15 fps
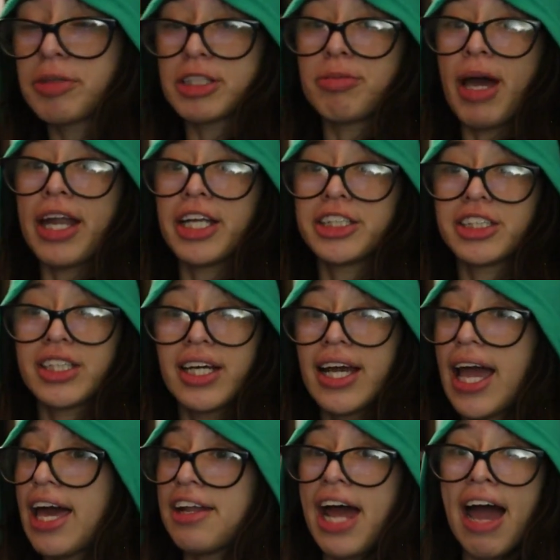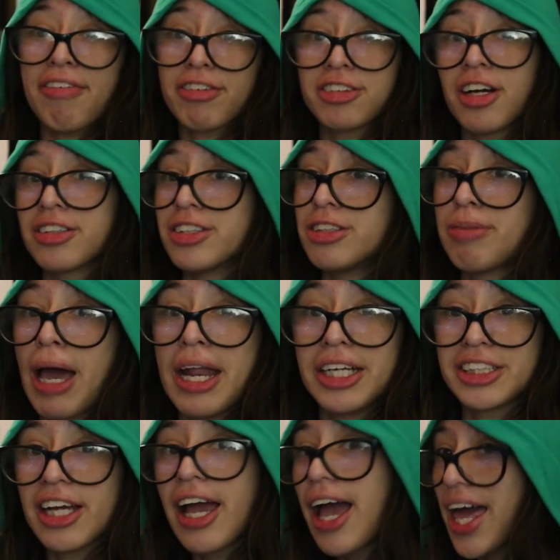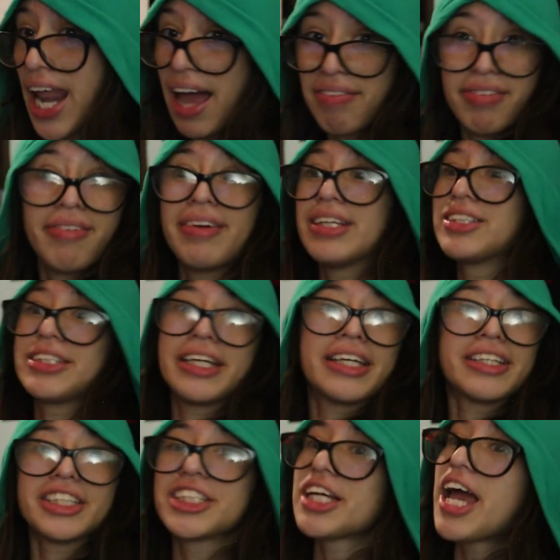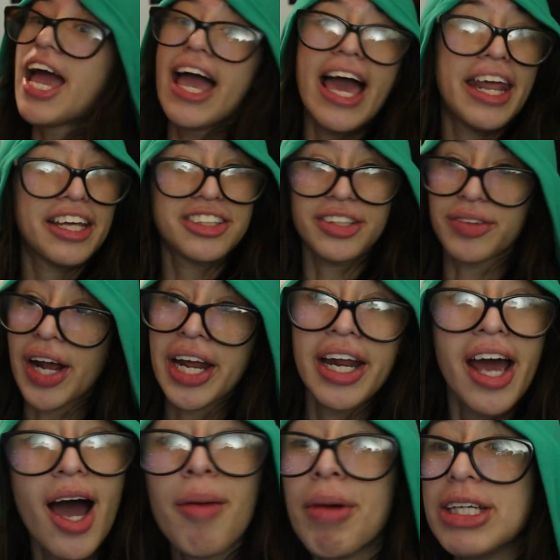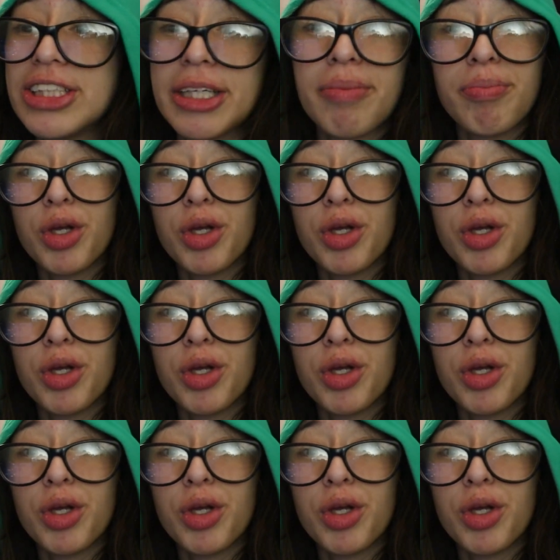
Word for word: speak Spanish, and half of songs in Spanish and half of it is in English, and it's a great, amazing,